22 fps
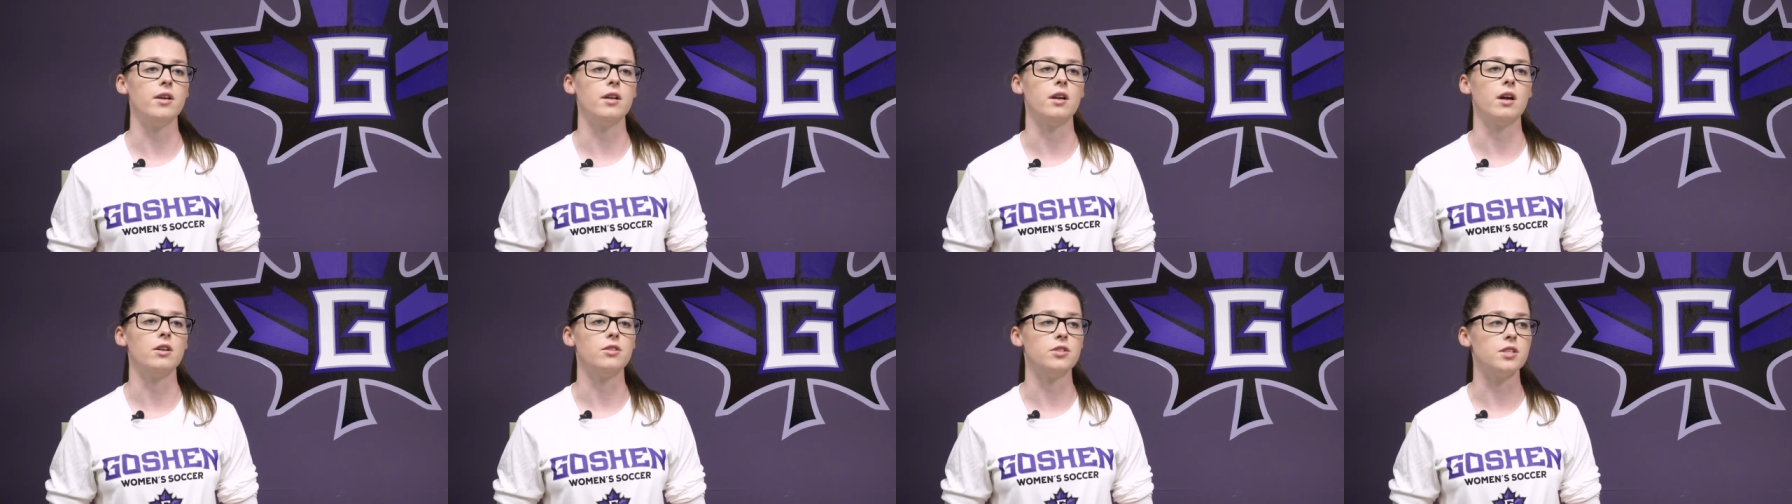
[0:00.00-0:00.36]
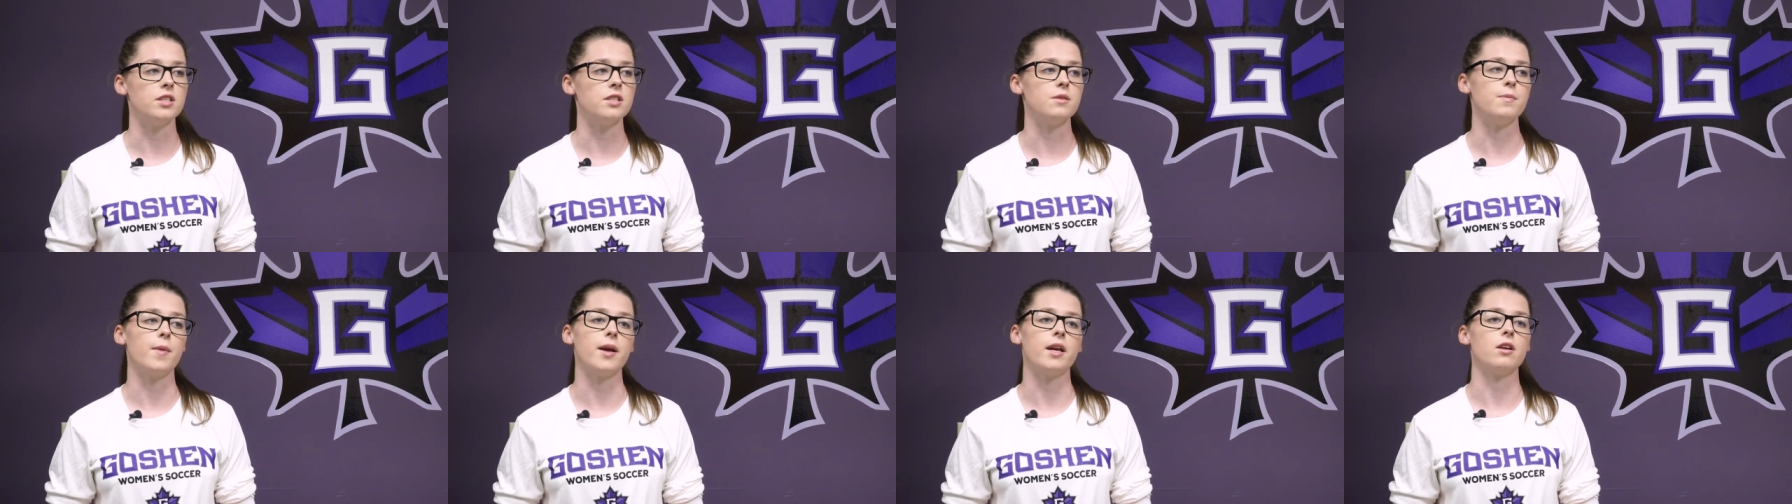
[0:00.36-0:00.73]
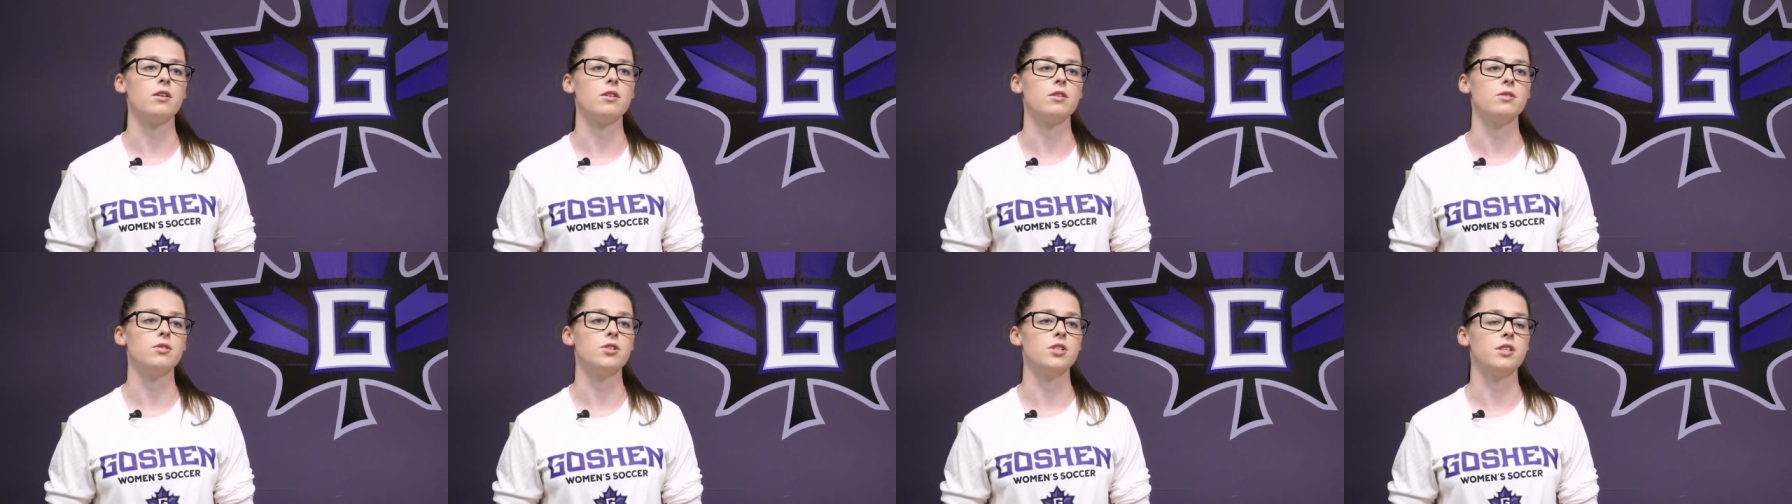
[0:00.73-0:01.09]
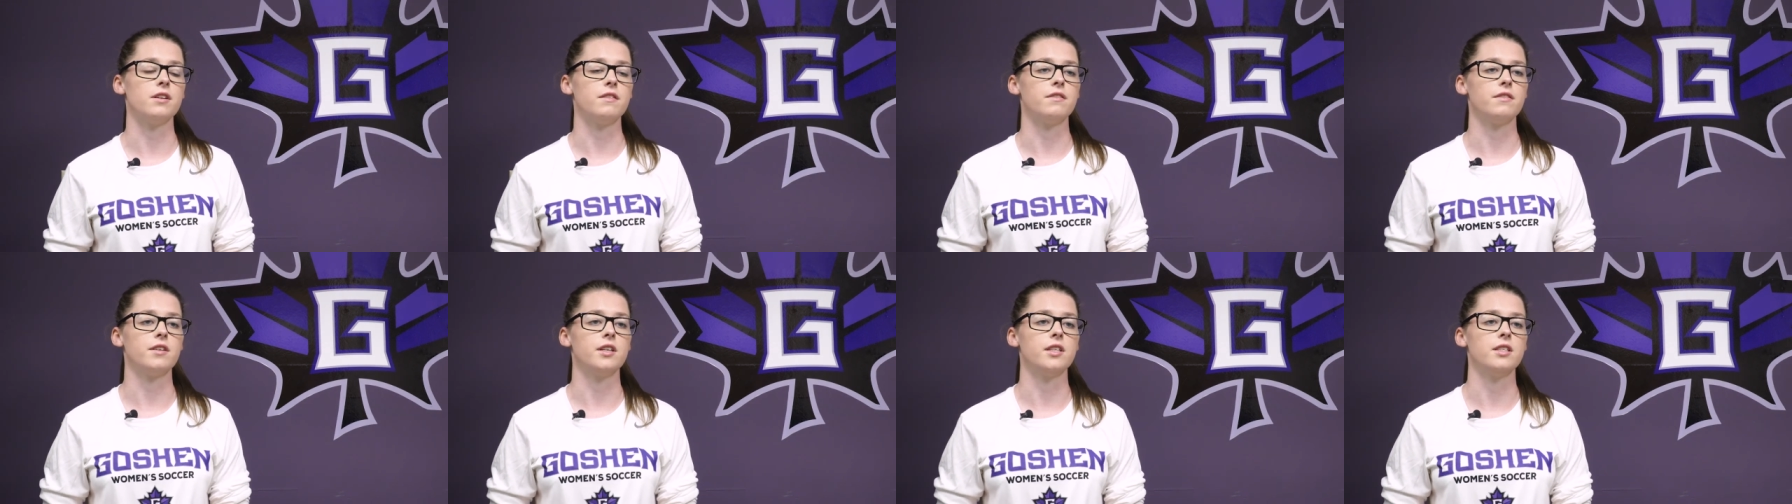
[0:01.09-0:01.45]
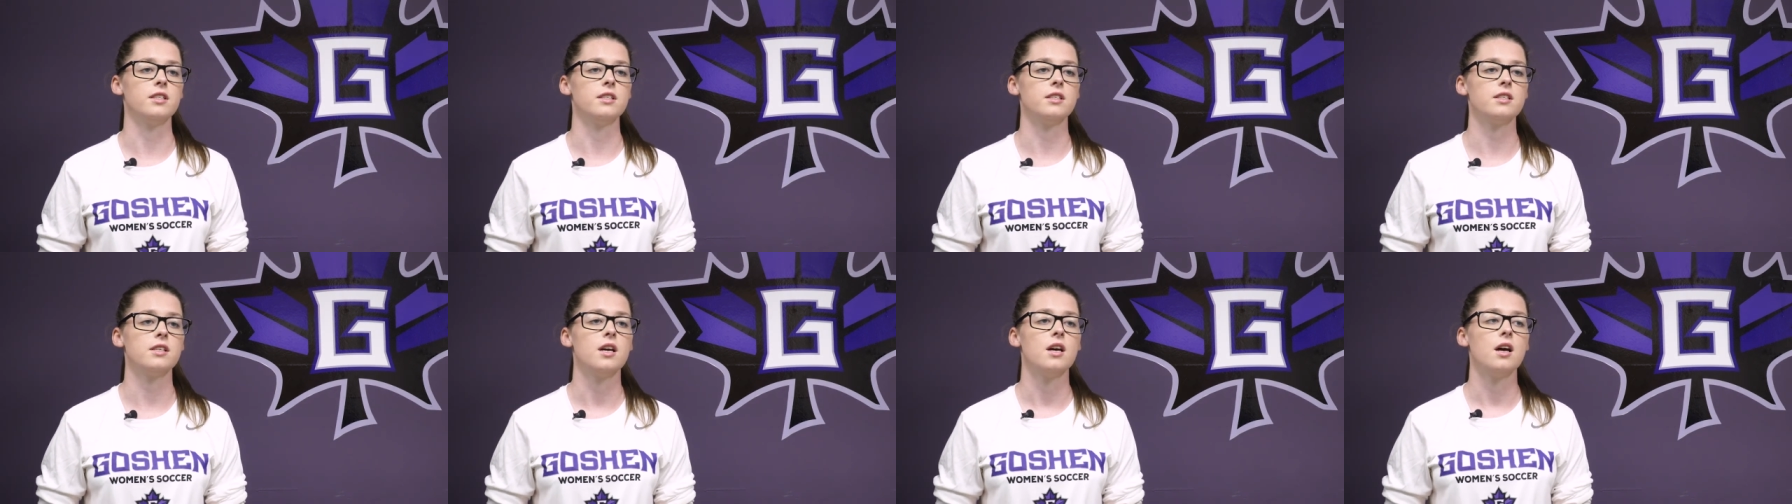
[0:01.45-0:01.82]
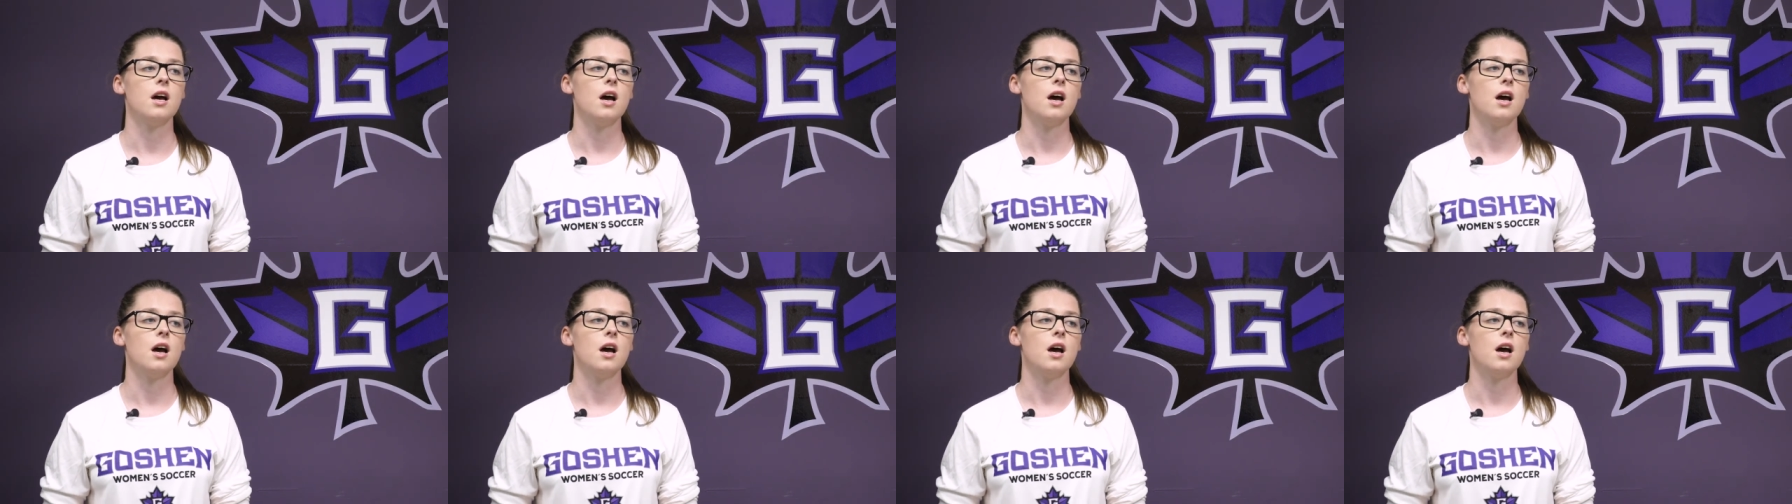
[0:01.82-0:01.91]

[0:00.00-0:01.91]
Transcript: You know, it does make a huge difference.